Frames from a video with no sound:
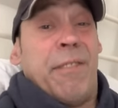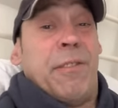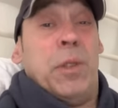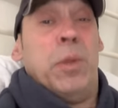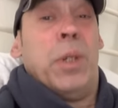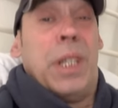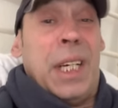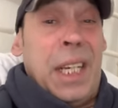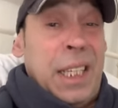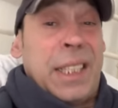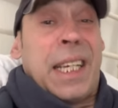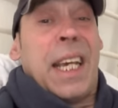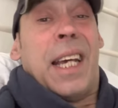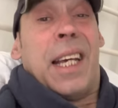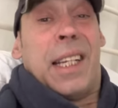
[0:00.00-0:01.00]
If you
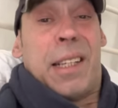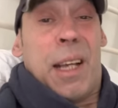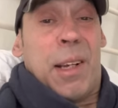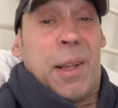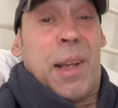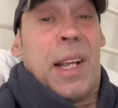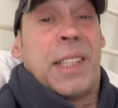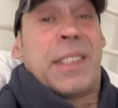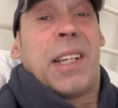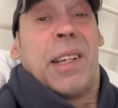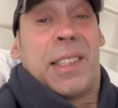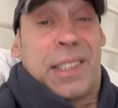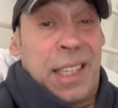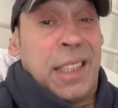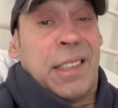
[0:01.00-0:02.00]
get a
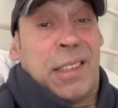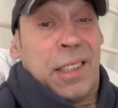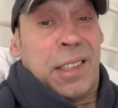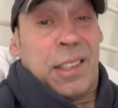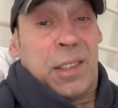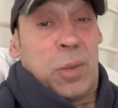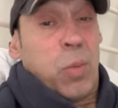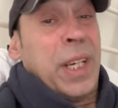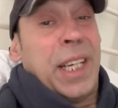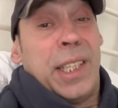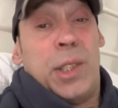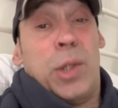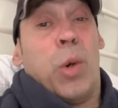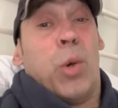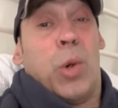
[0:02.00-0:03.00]
sentence where
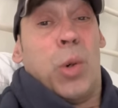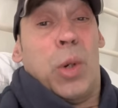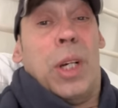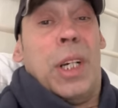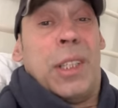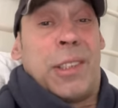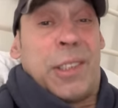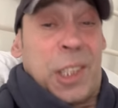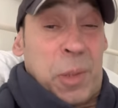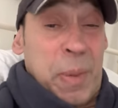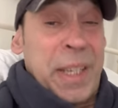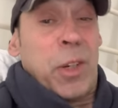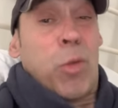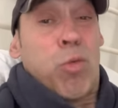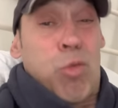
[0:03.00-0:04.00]
you're to
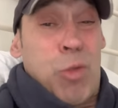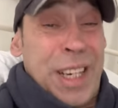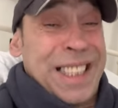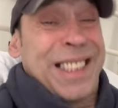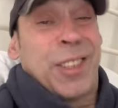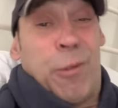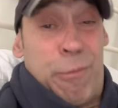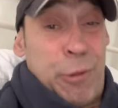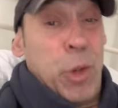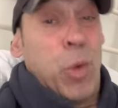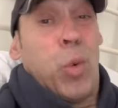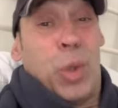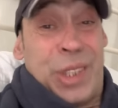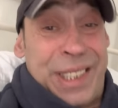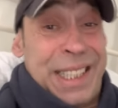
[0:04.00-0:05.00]
spend the rest of
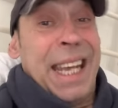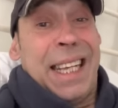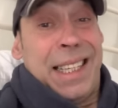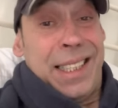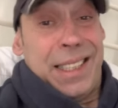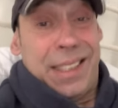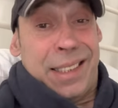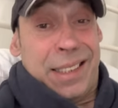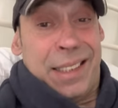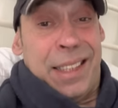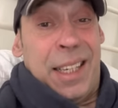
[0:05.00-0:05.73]
your days